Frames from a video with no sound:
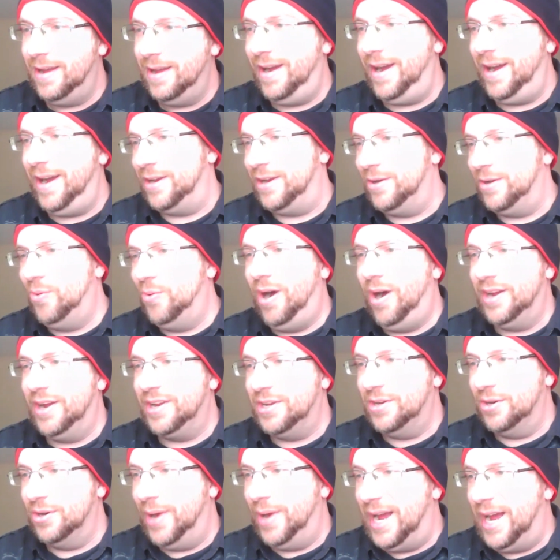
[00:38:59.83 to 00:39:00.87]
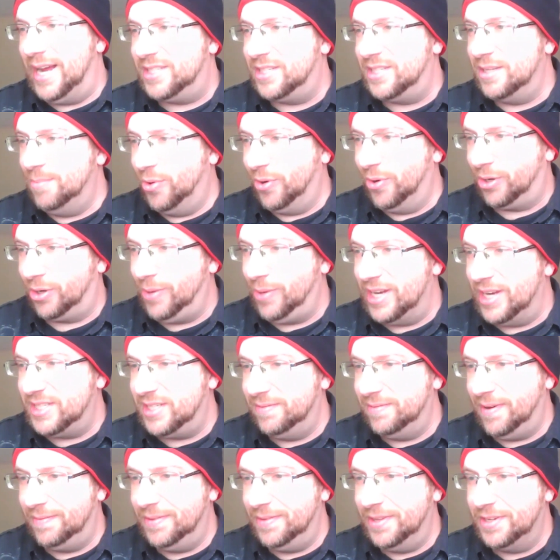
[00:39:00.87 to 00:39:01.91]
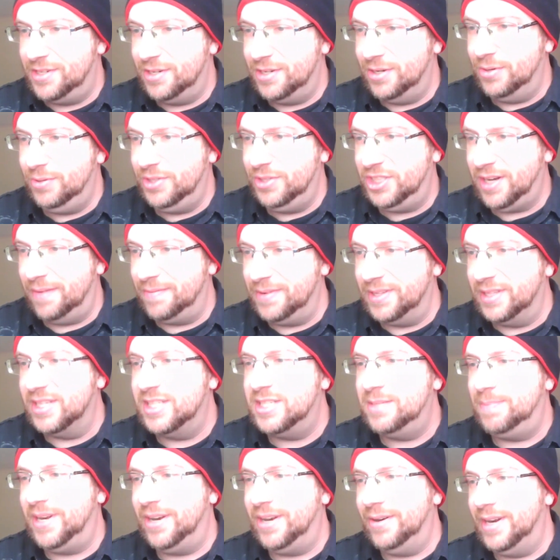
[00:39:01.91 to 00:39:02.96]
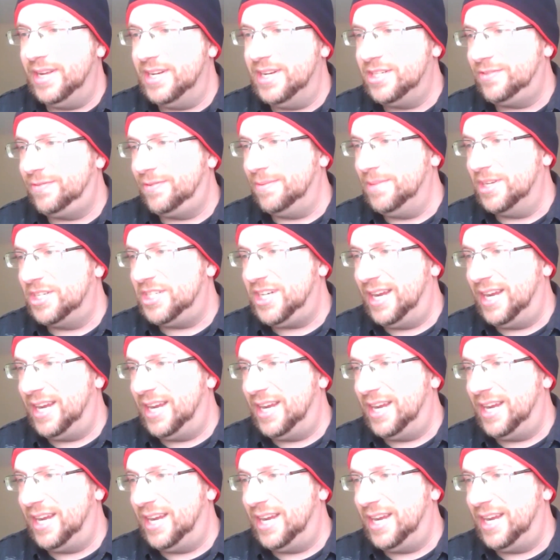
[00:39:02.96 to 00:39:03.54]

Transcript: Hey, who are you? asks the more aggressive of the two, shoving the spear an inch from the